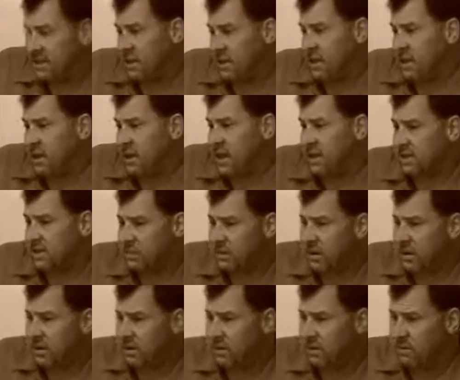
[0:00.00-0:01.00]
saw you last
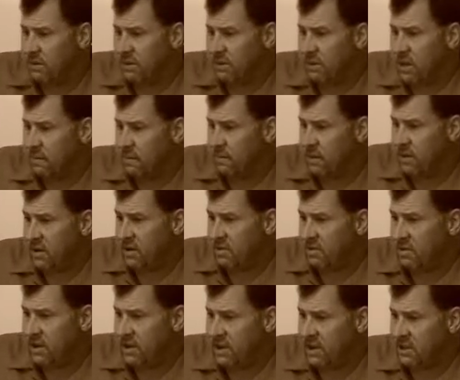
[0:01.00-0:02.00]
winter one time playing the
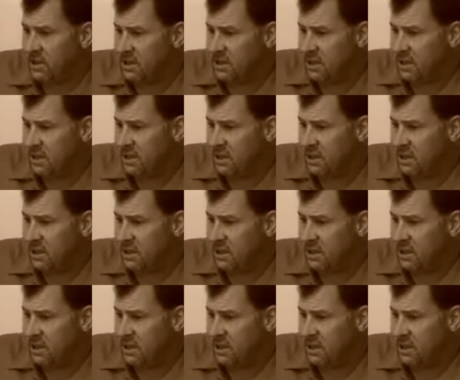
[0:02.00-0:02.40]
bass, and you,